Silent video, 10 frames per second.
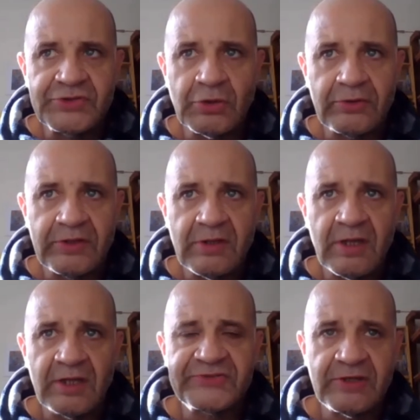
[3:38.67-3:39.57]
During
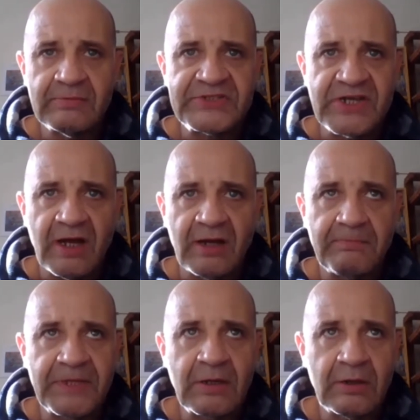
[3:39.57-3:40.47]
term time,
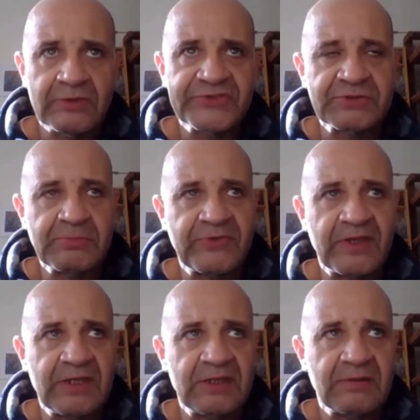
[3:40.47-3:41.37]
because some of
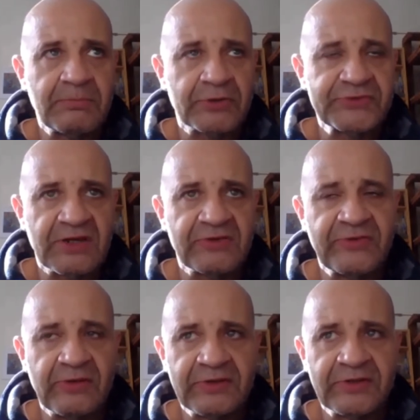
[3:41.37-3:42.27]
the projects
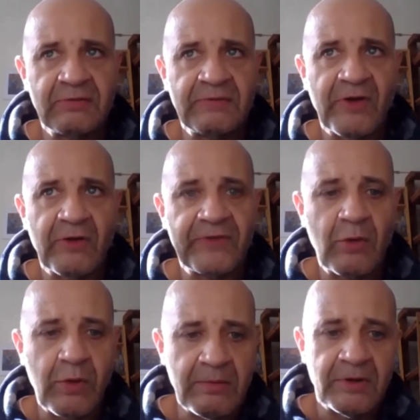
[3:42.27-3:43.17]
that they do involve
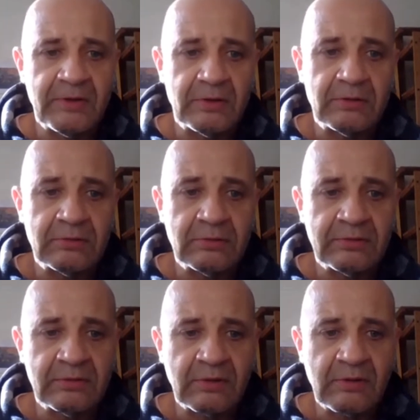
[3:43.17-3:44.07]
equipment,
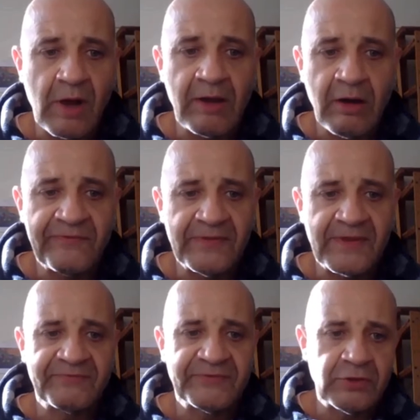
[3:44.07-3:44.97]
quite often
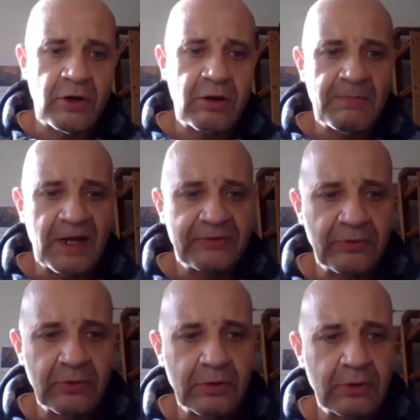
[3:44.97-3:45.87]
they have to knock on my
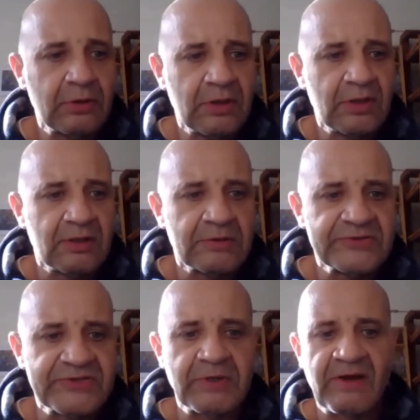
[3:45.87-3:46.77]
door
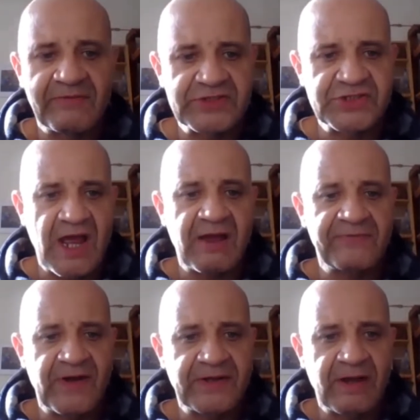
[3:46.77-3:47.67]
so we can have a
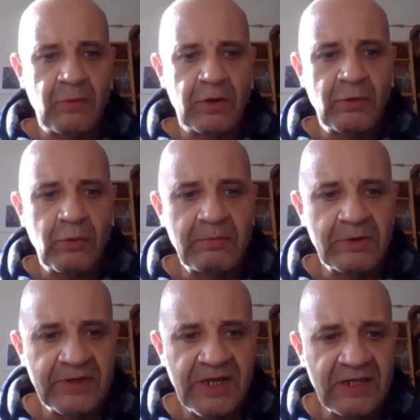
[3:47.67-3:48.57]
chat, find out what
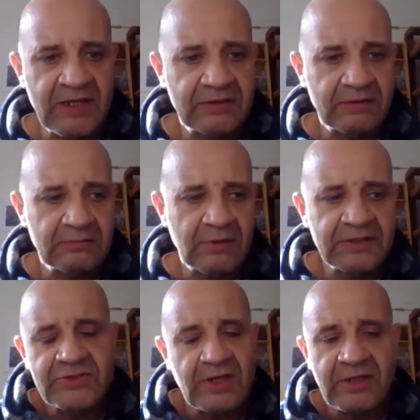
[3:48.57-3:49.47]
equipment they need,
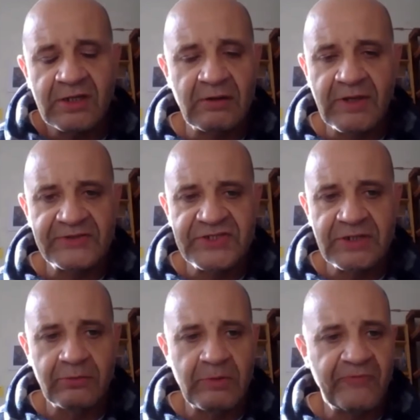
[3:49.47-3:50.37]
and get to
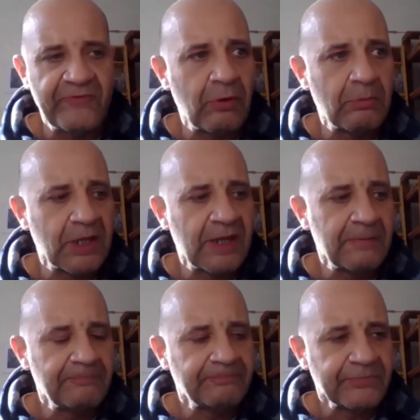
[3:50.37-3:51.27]
know them informally.
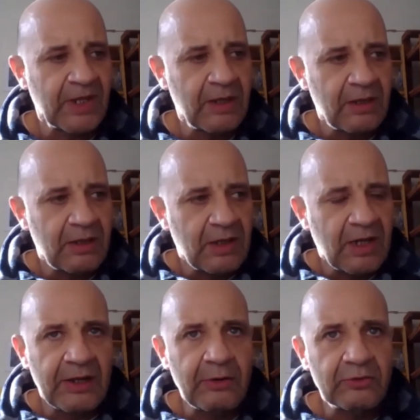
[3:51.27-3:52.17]

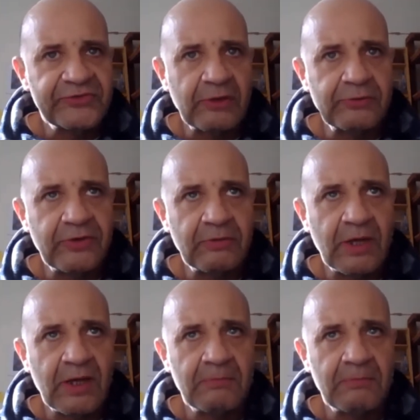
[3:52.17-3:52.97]
I also do